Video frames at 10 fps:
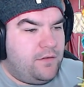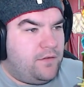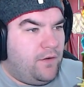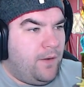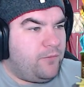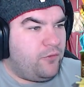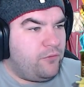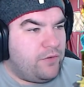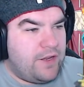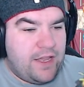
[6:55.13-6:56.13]
Time
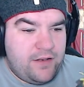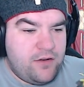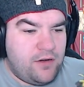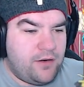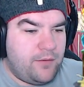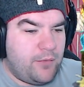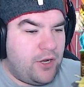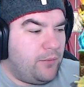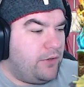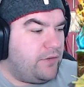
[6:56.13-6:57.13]
to, yeah, not on
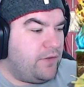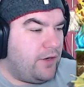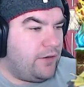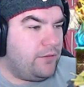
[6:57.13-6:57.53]
my watch. All right, we'll